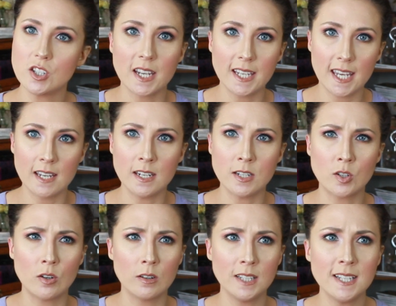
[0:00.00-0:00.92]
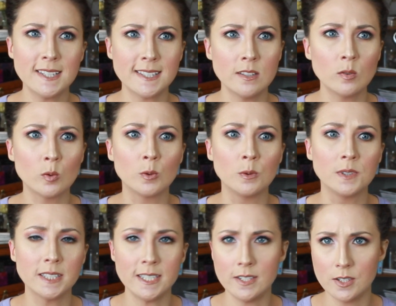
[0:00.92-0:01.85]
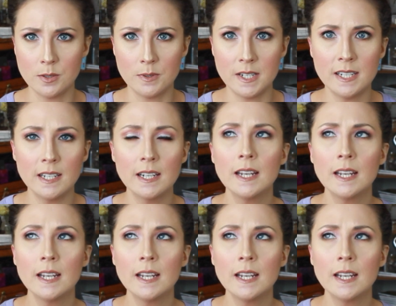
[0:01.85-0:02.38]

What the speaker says: I can't internalize it or relate to it.